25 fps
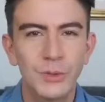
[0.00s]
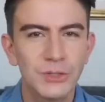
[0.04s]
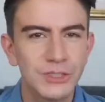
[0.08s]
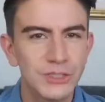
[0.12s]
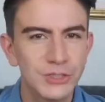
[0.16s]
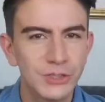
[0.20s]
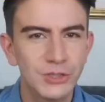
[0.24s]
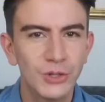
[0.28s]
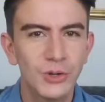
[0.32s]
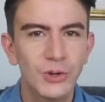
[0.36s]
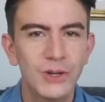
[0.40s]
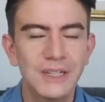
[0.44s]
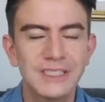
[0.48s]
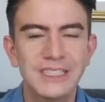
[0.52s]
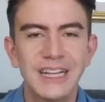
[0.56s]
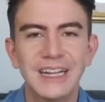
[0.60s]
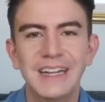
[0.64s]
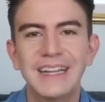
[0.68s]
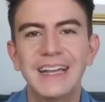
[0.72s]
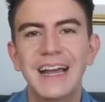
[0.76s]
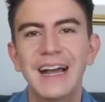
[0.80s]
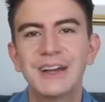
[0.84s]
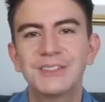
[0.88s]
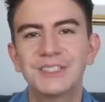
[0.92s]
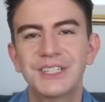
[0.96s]
So I wasn't sure
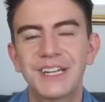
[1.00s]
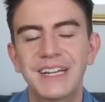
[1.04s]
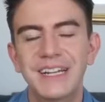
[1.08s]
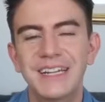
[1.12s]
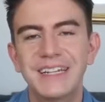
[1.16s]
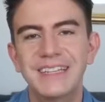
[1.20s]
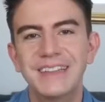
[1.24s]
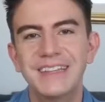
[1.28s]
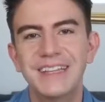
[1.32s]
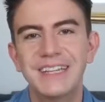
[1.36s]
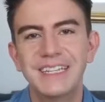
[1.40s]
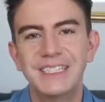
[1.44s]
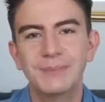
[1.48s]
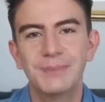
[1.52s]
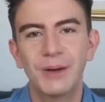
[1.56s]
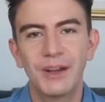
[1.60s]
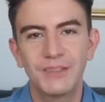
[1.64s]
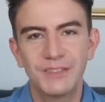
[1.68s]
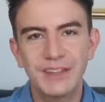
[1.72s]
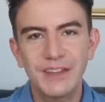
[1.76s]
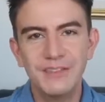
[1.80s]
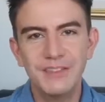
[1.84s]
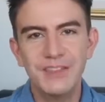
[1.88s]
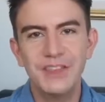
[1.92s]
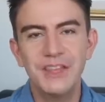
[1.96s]
exactly how to clean these, but
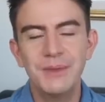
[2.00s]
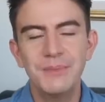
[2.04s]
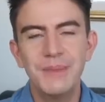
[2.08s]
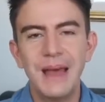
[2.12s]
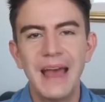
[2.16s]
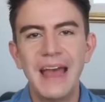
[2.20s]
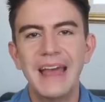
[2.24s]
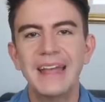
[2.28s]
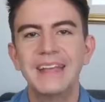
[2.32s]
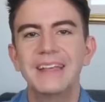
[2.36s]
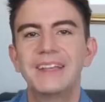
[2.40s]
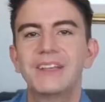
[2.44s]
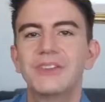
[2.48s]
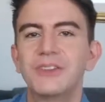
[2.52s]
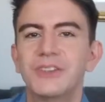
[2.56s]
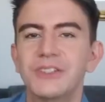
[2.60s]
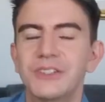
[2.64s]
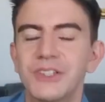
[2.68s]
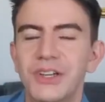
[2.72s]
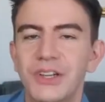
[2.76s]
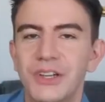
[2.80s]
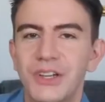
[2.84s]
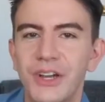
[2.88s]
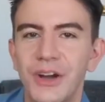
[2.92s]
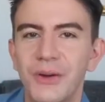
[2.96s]
I've given them a
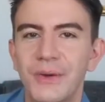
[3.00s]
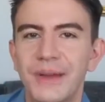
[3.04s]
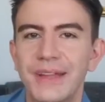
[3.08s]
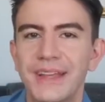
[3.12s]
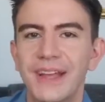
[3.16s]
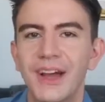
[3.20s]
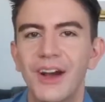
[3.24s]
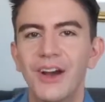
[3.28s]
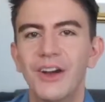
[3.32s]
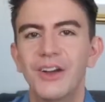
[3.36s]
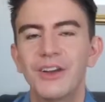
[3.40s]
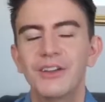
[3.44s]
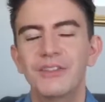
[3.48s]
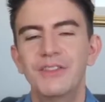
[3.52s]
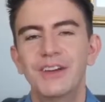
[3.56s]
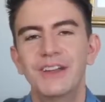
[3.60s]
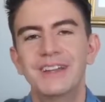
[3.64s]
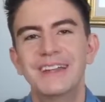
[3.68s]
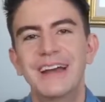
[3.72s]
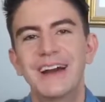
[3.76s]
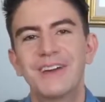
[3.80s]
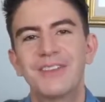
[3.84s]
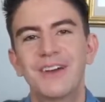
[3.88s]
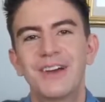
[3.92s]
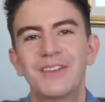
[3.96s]
good going over
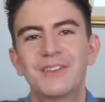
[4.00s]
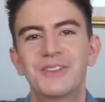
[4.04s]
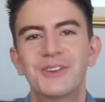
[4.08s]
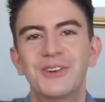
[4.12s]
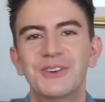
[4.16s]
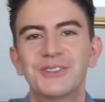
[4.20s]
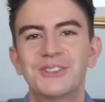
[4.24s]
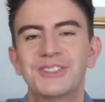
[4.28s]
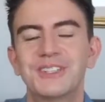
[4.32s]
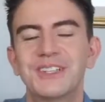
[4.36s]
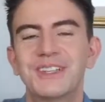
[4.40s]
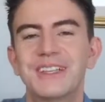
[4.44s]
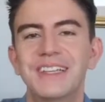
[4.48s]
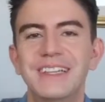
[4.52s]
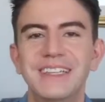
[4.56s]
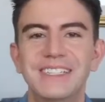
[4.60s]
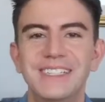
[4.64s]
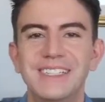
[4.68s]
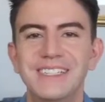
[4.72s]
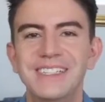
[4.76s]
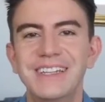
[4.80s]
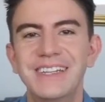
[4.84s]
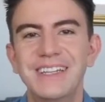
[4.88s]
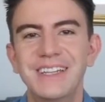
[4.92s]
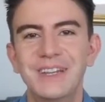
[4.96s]
now that I've got the
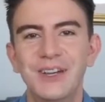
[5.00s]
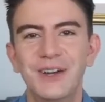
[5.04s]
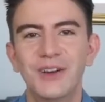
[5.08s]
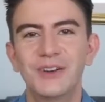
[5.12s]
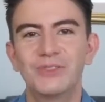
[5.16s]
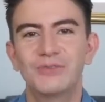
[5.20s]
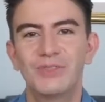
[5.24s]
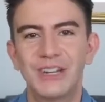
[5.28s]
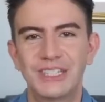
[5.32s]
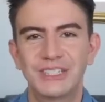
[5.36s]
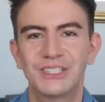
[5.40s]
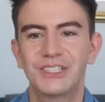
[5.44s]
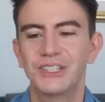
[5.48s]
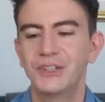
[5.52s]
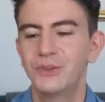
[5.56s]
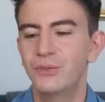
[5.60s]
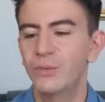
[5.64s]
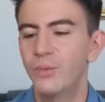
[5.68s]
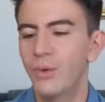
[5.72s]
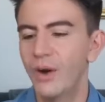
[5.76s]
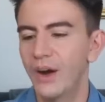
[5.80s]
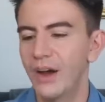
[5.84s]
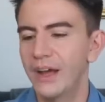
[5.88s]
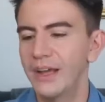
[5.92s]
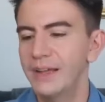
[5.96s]
SneakerRescue
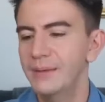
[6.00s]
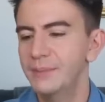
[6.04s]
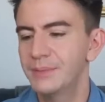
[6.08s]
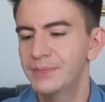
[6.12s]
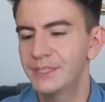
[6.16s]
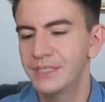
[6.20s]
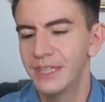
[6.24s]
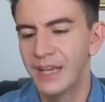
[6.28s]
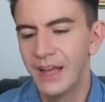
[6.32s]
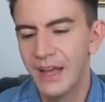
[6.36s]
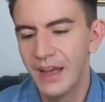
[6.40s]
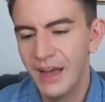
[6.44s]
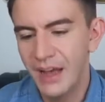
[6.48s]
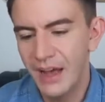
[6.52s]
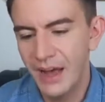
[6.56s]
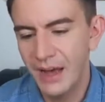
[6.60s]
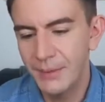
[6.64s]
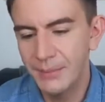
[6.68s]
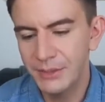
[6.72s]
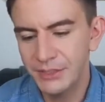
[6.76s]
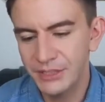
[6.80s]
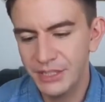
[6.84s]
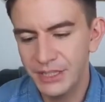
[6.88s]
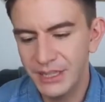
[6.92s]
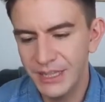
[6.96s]
wipes.
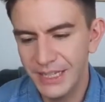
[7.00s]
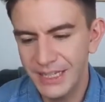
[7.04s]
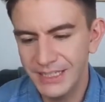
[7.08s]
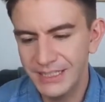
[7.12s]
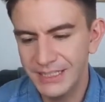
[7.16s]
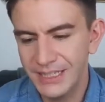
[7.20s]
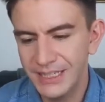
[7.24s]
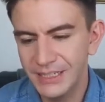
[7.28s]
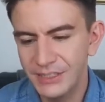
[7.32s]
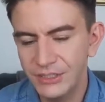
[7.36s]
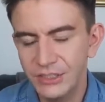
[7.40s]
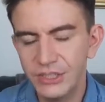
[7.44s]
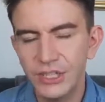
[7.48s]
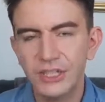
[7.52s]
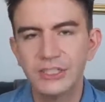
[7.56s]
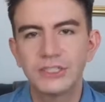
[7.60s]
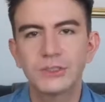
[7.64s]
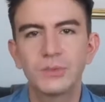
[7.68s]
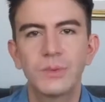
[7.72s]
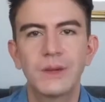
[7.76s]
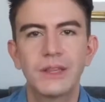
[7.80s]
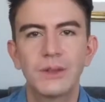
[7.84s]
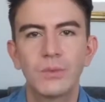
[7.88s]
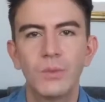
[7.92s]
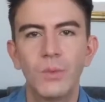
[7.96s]
So this is
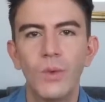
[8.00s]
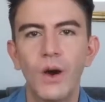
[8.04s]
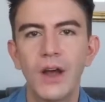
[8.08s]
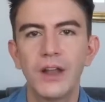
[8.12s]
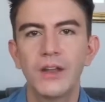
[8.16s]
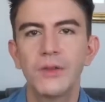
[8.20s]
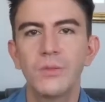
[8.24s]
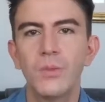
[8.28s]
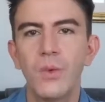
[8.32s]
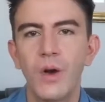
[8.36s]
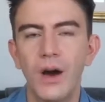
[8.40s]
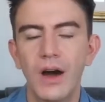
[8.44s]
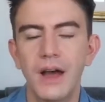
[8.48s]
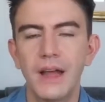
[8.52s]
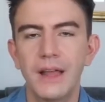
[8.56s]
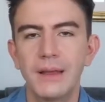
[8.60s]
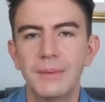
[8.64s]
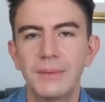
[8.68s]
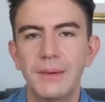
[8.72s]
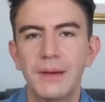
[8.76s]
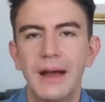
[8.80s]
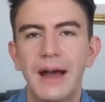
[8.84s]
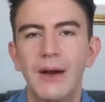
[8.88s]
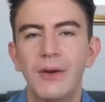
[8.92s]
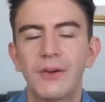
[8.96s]
just with one
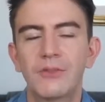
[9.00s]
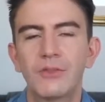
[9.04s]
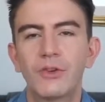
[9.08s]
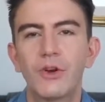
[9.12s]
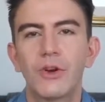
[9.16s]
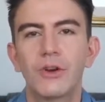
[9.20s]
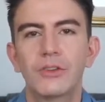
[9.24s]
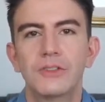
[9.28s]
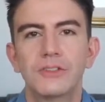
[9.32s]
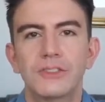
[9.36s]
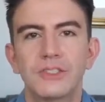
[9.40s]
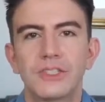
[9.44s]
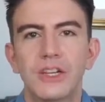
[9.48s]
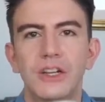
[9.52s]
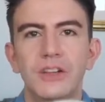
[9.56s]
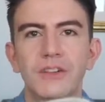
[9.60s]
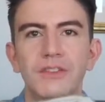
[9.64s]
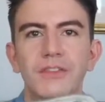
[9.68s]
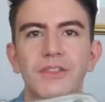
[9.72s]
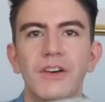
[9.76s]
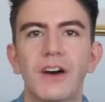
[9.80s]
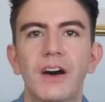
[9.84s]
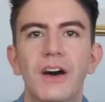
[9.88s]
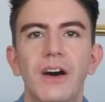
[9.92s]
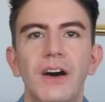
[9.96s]
wipe, how I've got on so
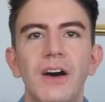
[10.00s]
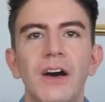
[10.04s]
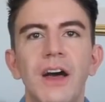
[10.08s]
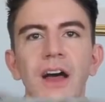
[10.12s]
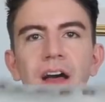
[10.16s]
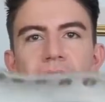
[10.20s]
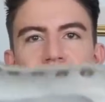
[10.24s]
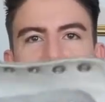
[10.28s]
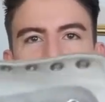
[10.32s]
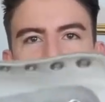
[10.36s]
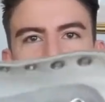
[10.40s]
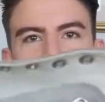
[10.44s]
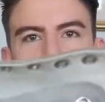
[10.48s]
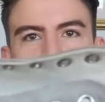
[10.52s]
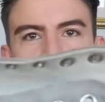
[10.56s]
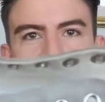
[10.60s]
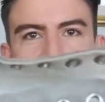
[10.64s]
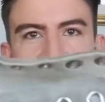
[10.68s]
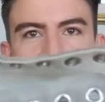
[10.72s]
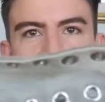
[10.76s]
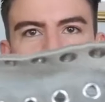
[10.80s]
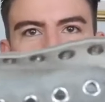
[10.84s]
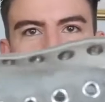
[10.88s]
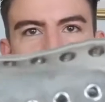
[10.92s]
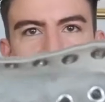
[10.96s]
far. I just wanted
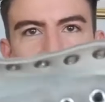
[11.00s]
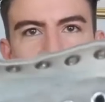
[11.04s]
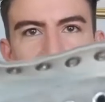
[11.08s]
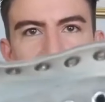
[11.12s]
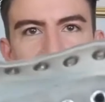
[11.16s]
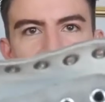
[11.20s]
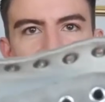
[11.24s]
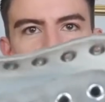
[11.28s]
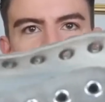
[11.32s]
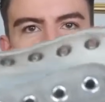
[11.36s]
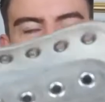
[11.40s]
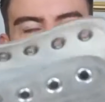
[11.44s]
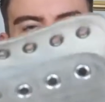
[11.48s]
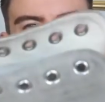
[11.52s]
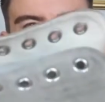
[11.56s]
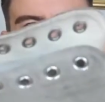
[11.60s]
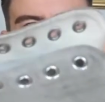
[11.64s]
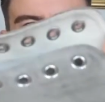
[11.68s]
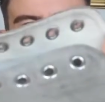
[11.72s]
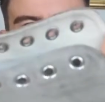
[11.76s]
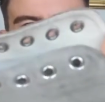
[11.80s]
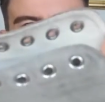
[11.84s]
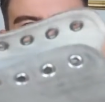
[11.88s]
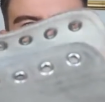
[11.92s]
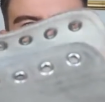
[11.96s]
to let it dry for you